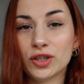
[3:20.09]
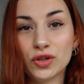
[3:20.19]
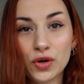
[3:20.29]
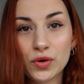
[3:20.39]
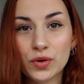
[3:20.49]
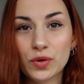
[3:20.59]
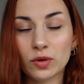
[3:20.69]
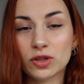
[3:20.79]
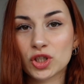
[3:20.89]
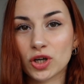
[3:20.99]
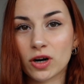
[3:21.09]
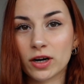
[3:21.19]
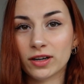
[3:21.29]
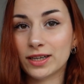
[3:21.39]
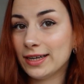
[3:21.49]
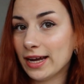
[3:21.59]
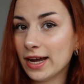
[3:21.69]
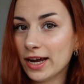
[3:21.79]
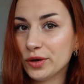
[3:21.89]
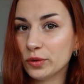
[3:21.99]
anew or start
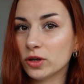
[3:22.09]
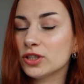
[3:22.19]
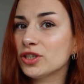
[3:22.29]
again or